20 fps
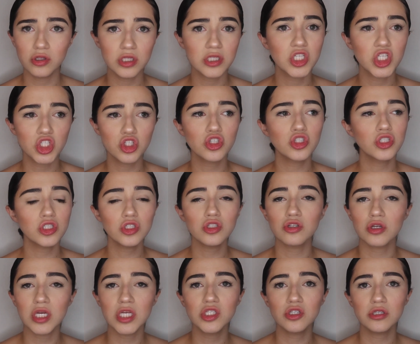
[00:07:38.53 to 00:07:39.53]
She's your
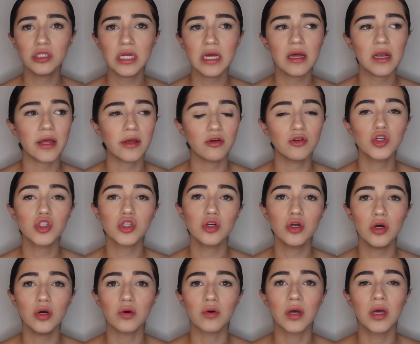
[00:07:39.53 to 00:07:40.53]
sister, he's your dad, like, you should
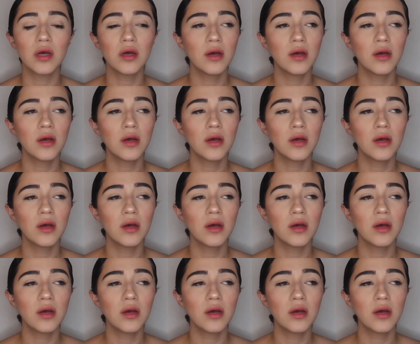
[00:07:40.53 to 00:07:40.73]
go.